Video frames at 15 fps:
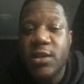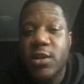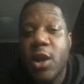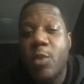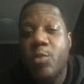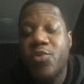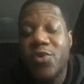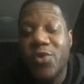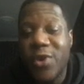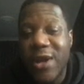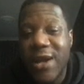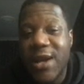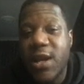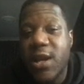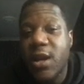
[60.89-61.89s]
got a
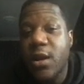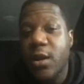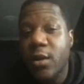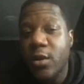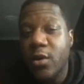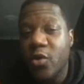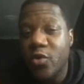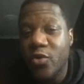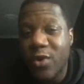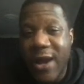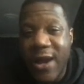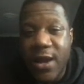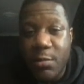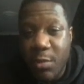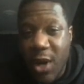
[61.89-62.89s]
pretty
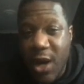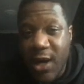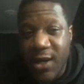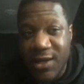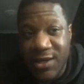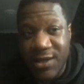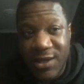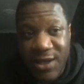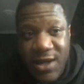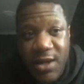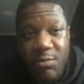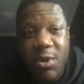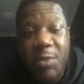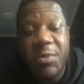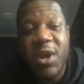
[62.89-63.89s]
Great marketing
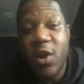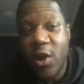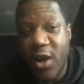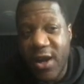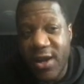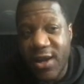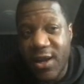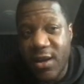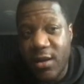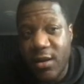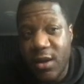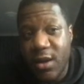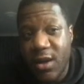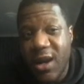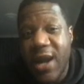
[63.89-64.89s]
team behind it.
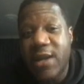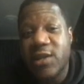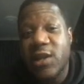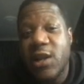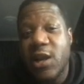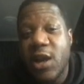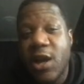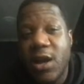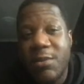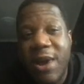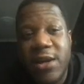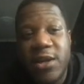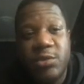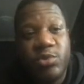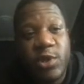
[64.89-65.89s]
I actually heard
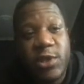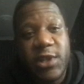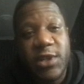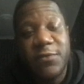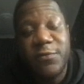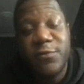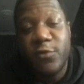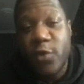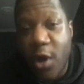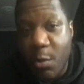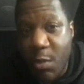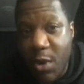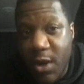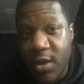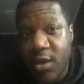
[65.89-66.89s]
about this project
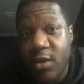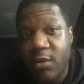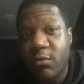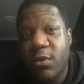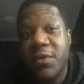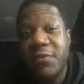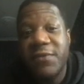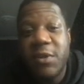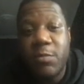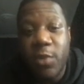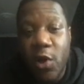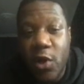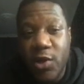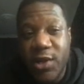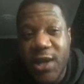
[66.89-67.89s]
from one of the
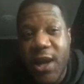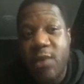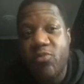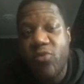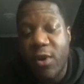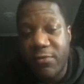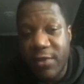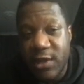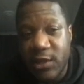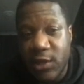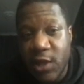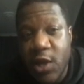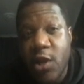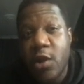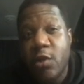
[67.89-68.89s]
blockchain brothers
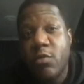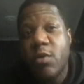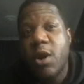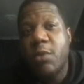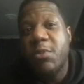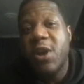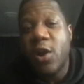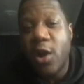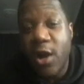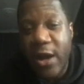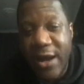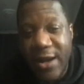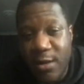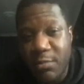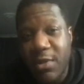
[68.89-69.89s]
who are
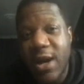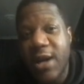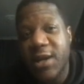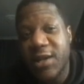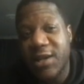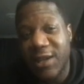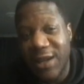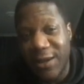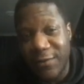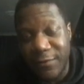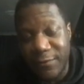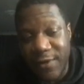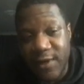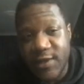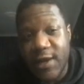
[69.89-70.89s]
behind marketing for
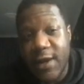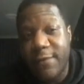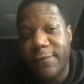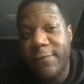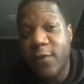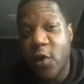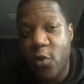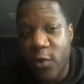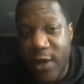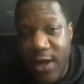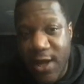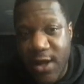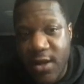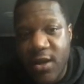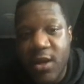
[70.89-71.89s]
things like
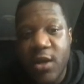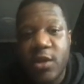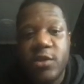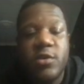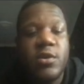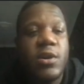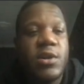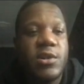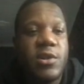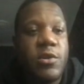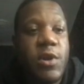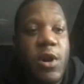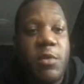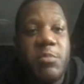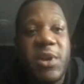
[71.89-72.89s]
Floki. You guys know
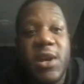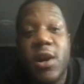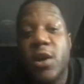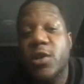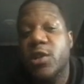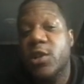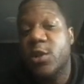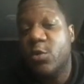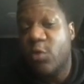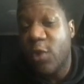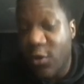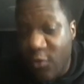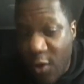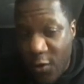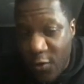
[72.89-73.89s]
that I'm big on
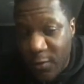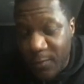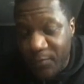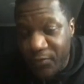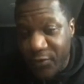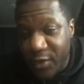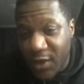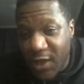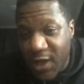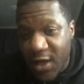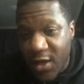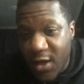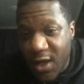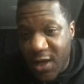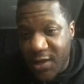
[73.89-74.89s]
SquidGrow okay
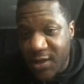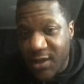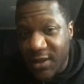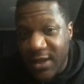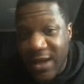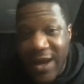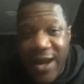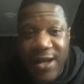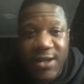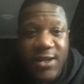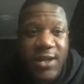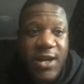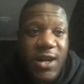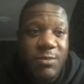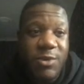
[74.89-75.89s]
guys
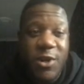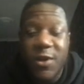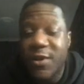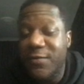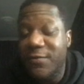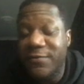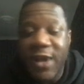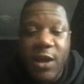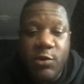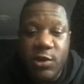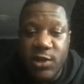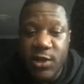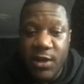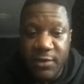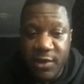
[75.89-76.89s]
and um, you know the
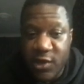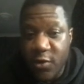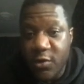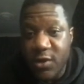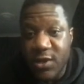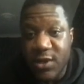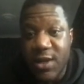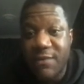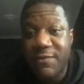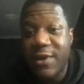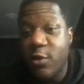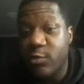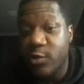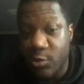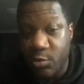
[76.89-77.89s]
various other tokens that they've
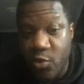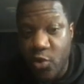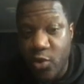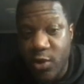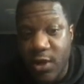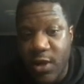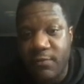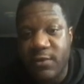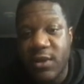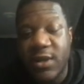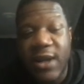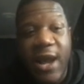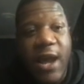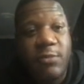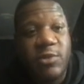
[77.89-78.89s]
helped support that have
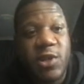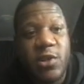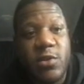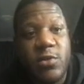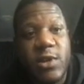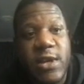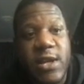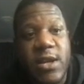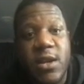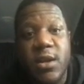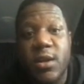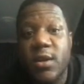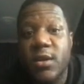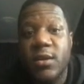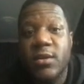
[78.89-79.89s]
done absolutely
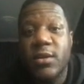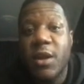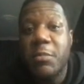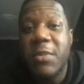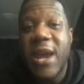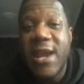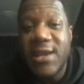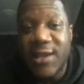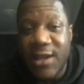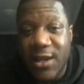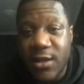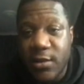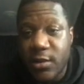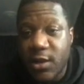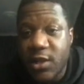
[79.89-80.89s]

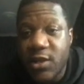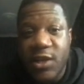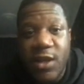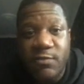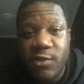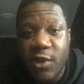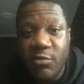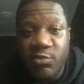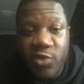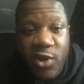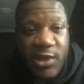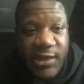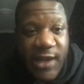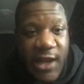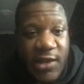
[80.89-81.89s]
amazing in terms of
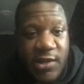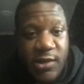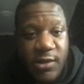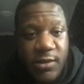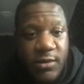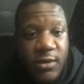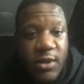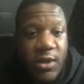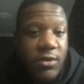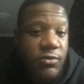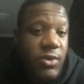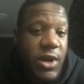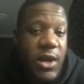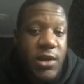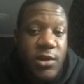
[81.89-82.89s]
price action
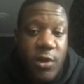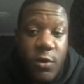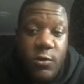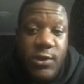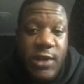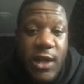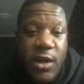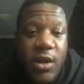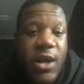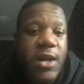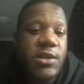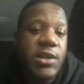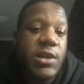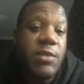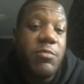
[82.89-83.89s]
right and Dosa i
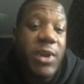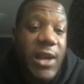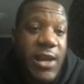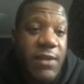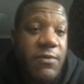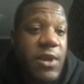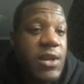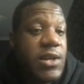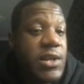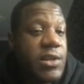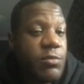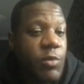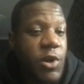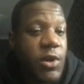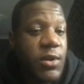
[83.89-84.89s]
actually believe that
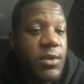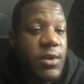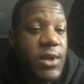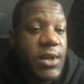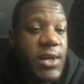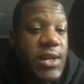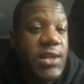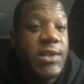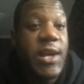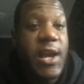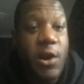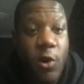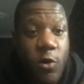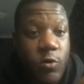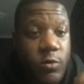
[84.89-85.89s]
this one is a
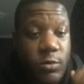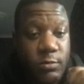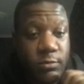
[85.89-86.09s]
hold